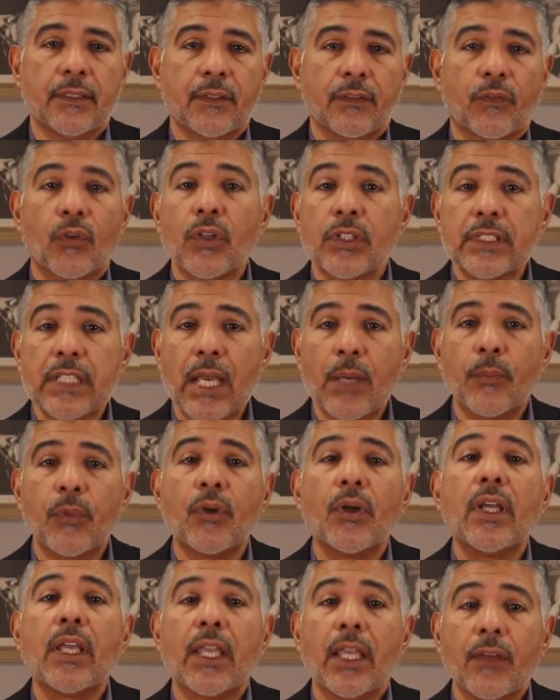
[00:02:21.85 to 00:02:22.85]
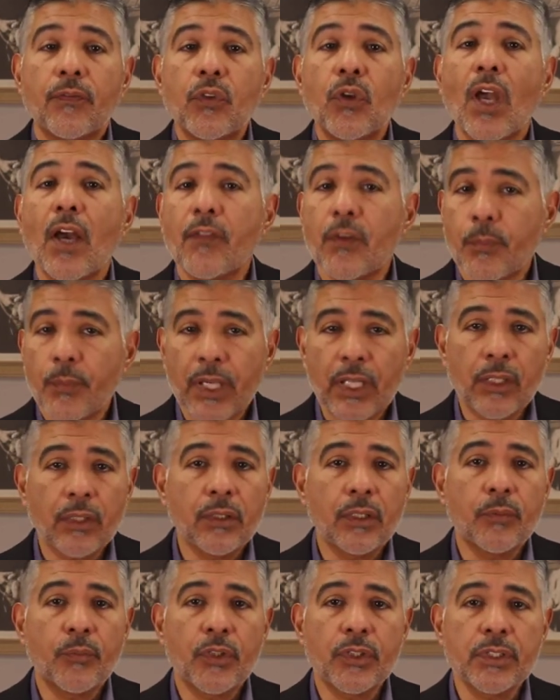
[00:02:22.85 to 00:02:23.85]
For example, if you have a
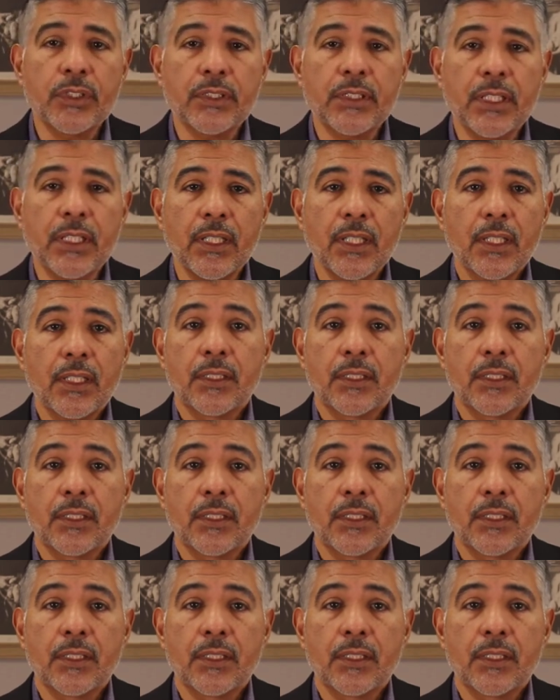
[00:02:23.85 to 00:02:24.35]
medical emergency,